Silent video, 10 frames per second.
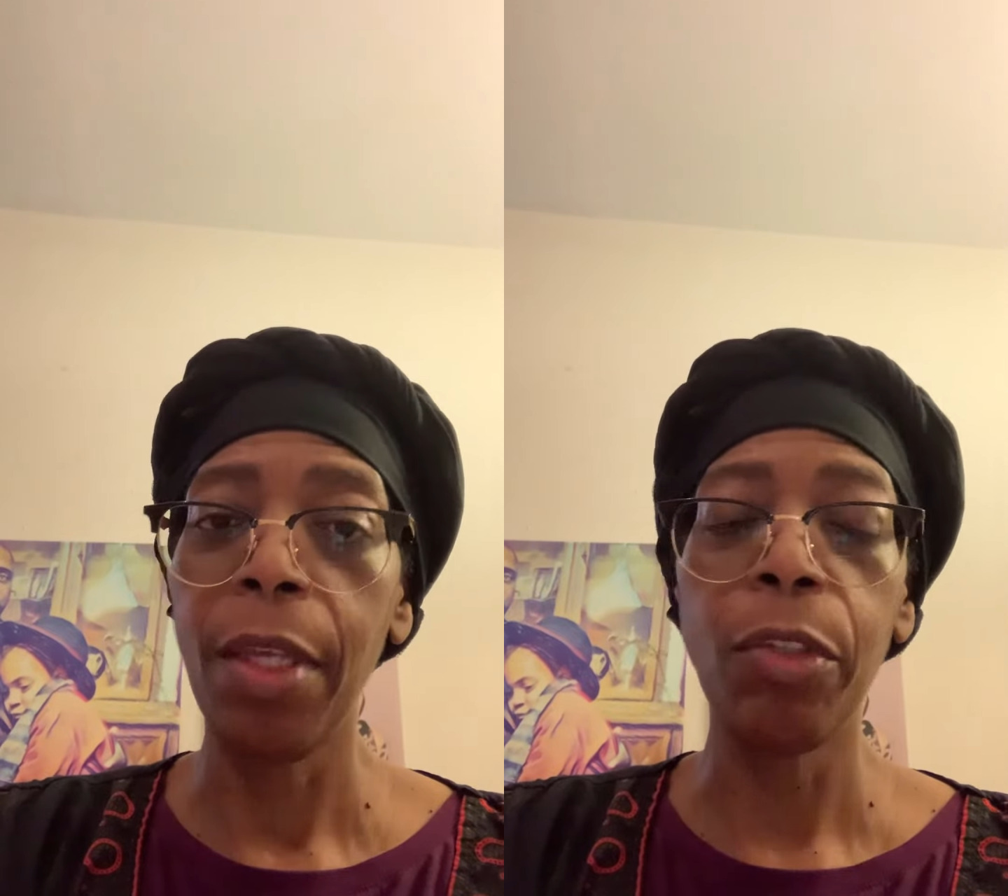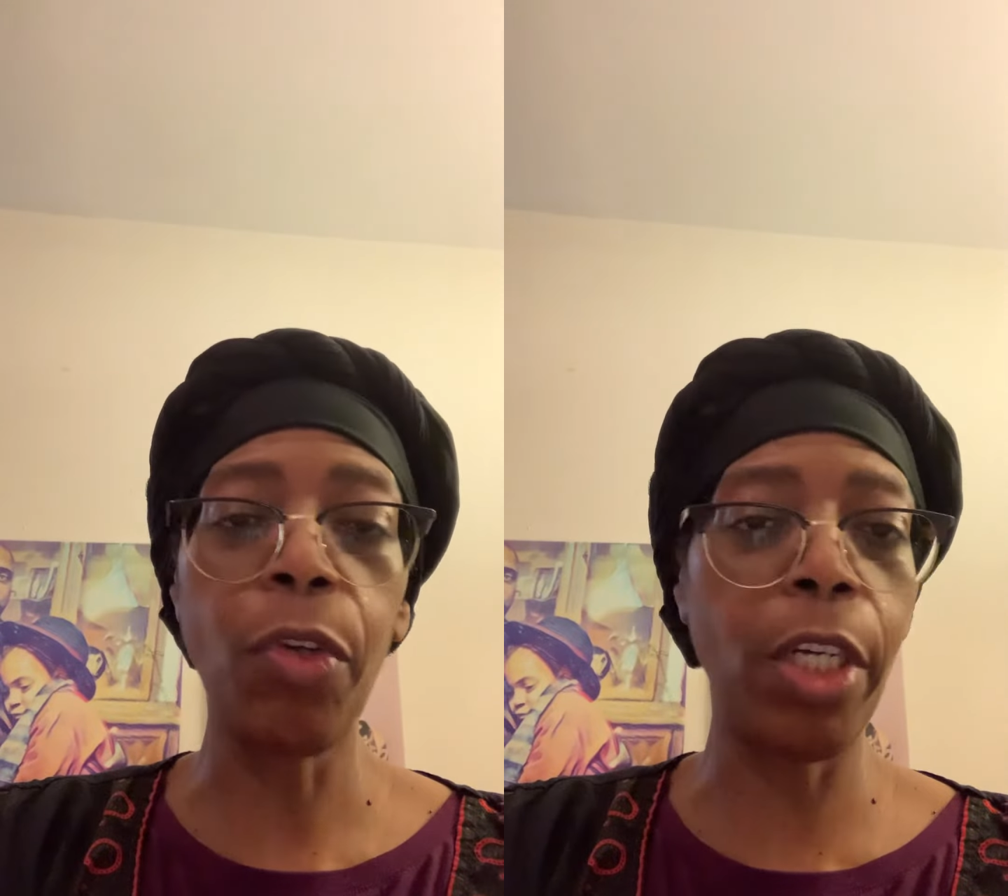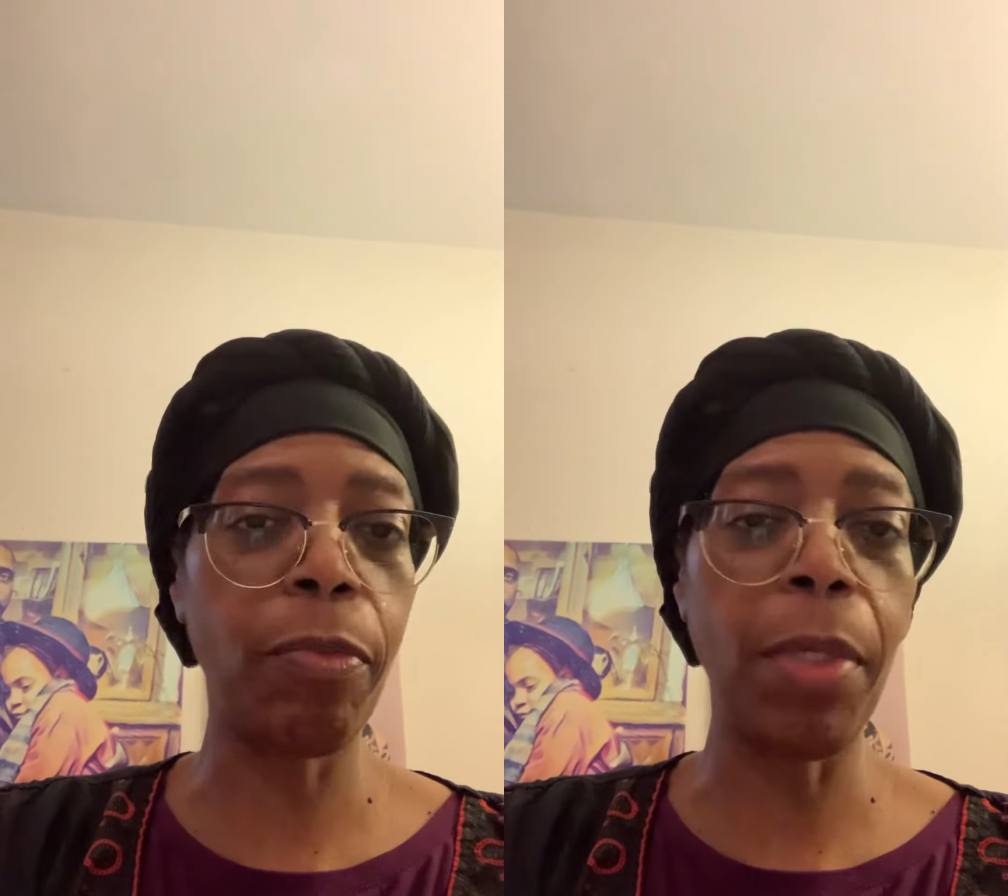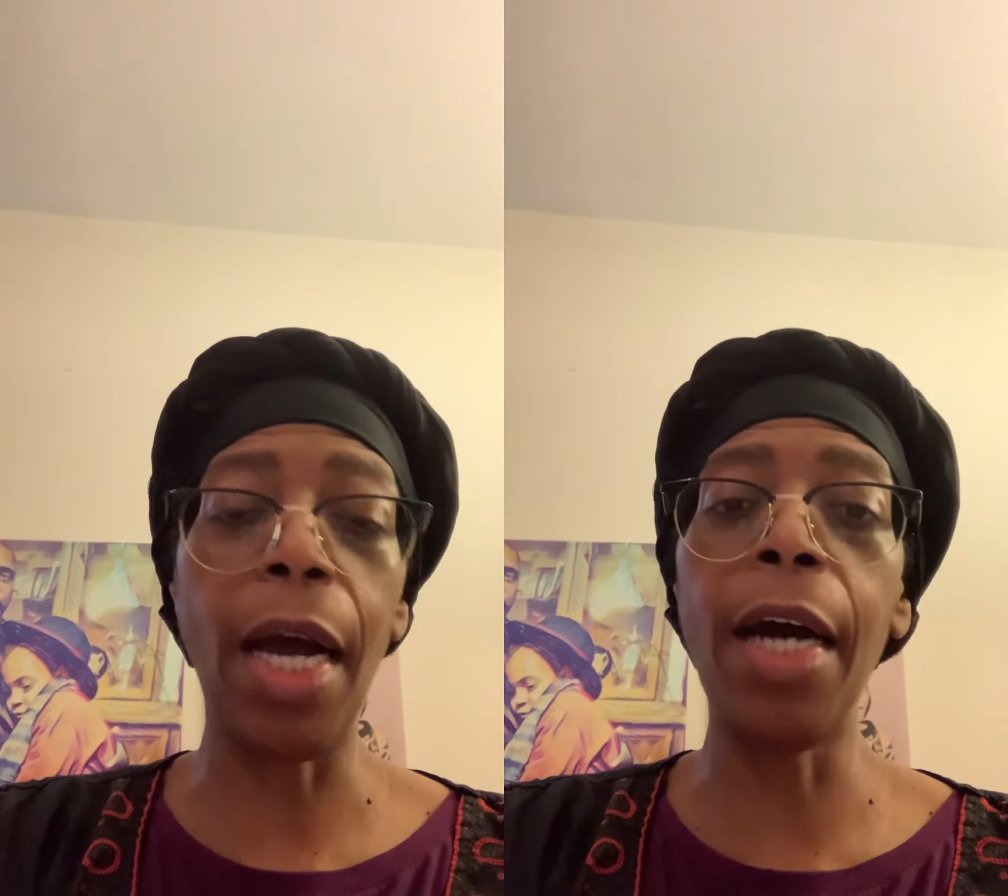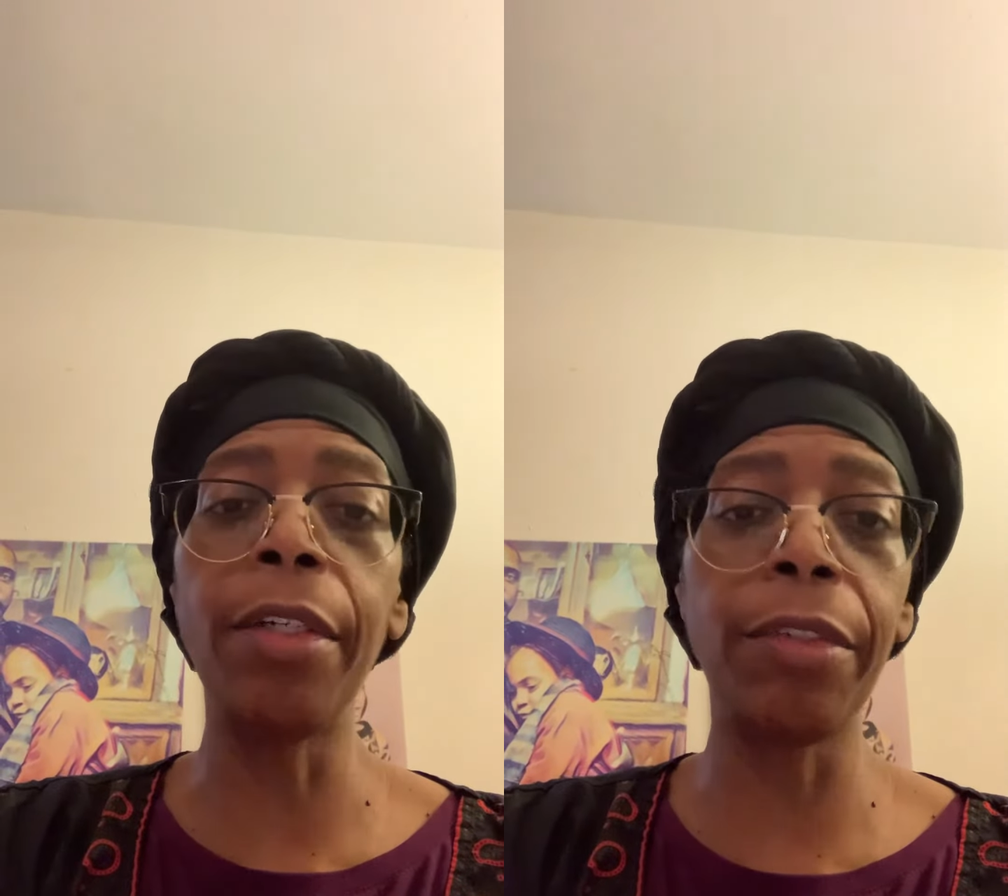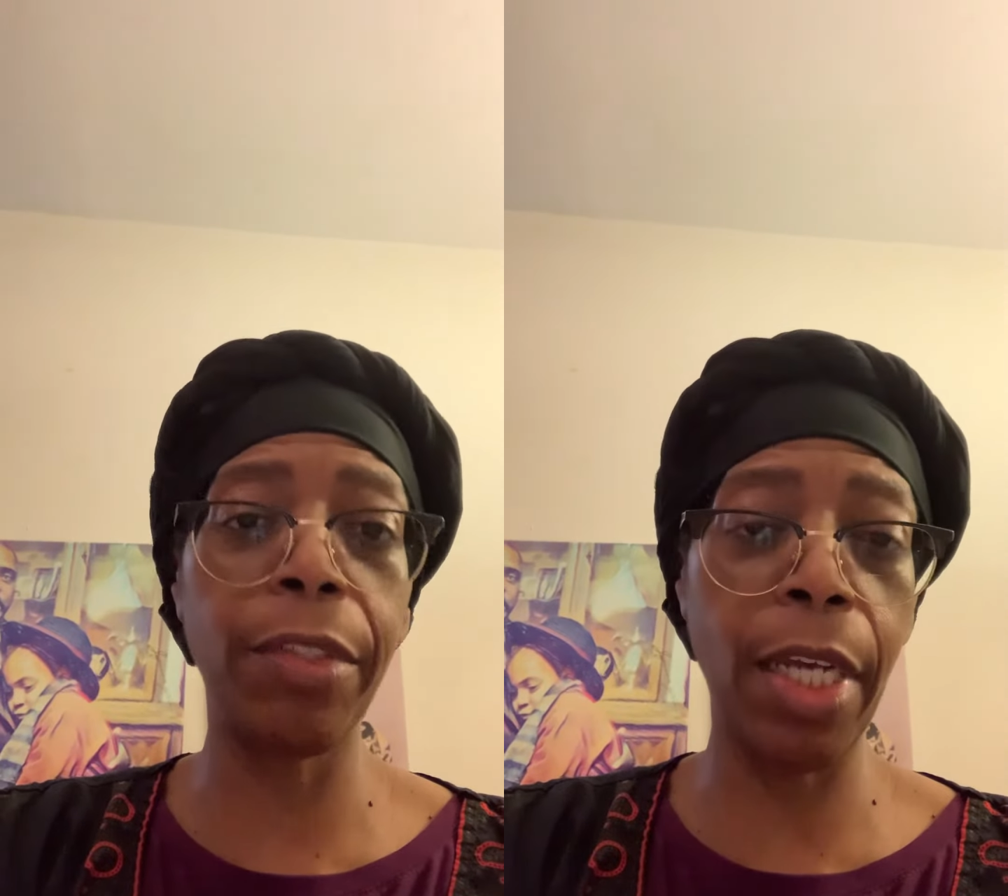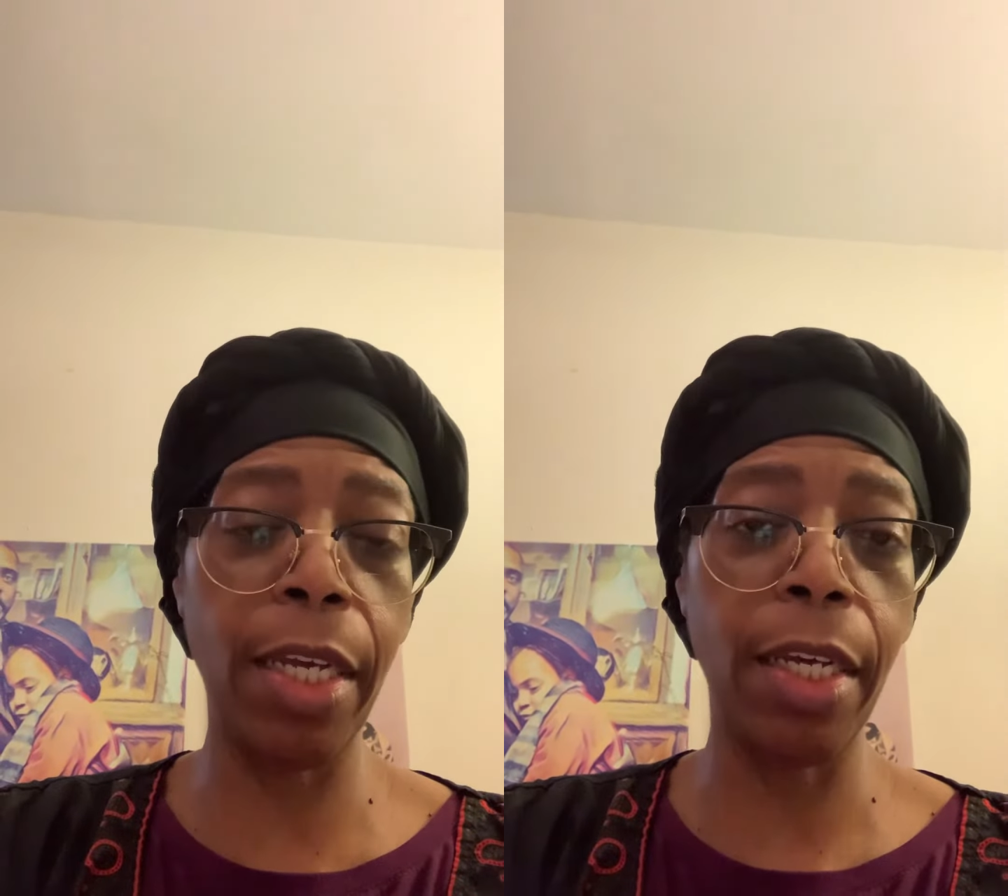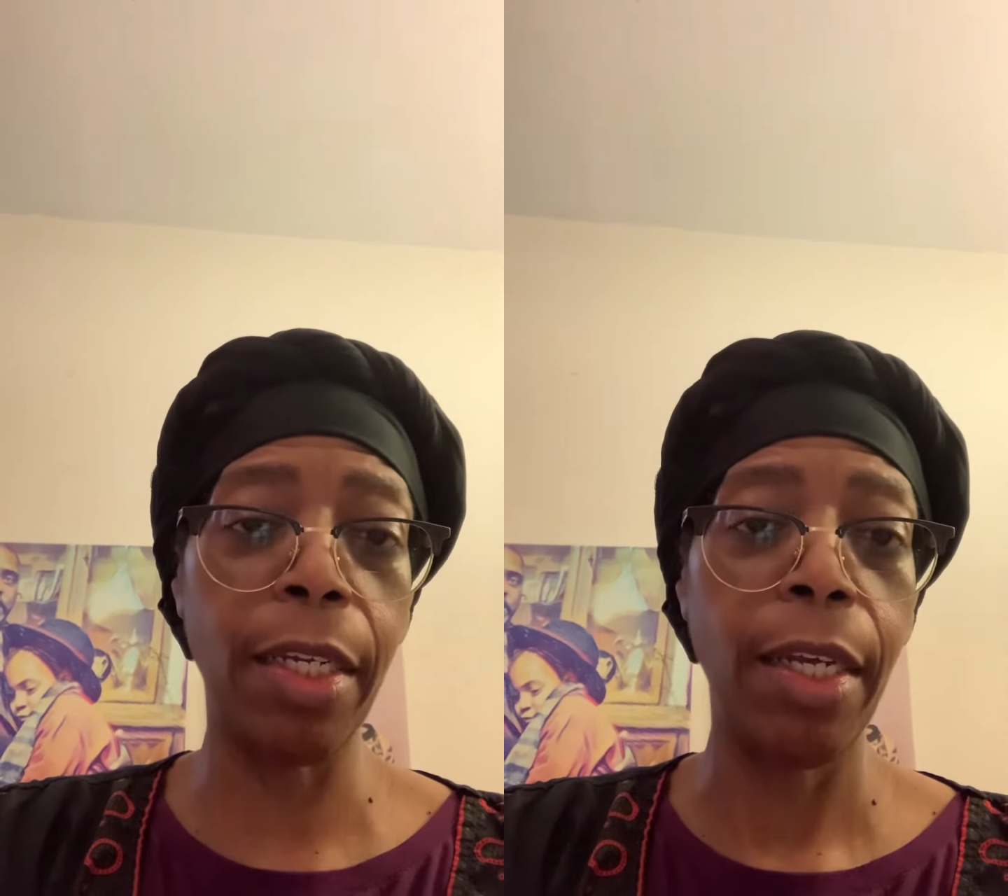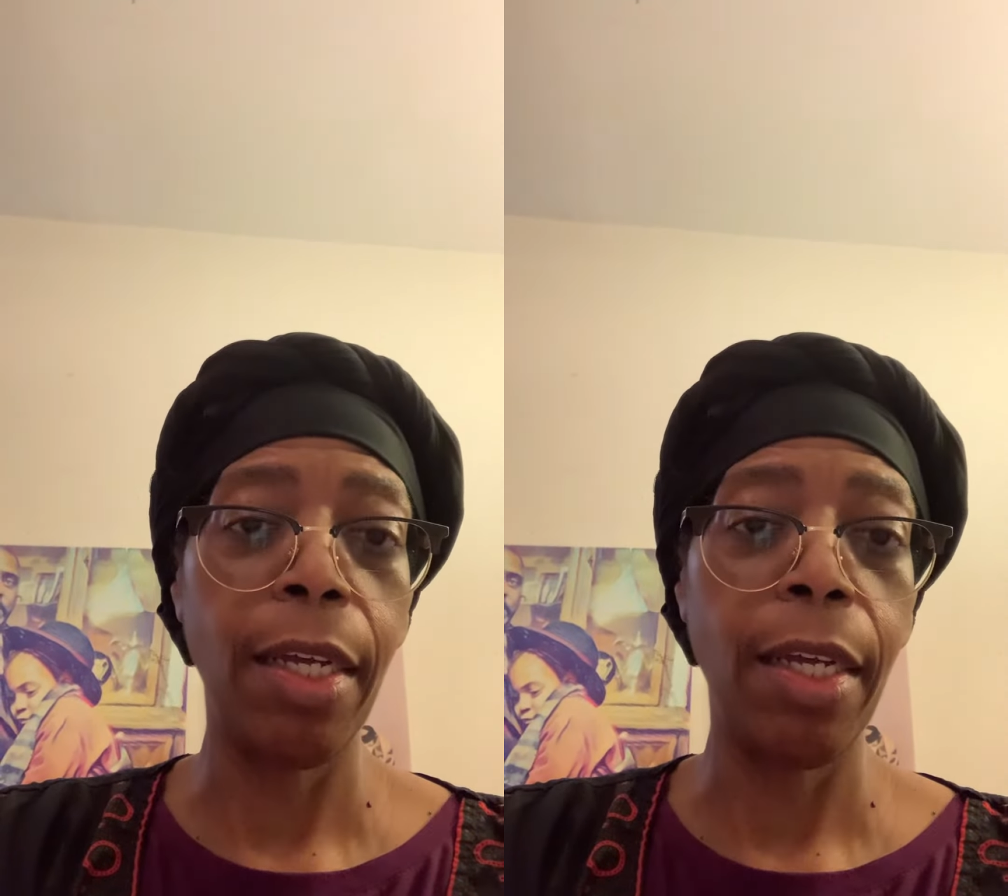Trust me, I understand.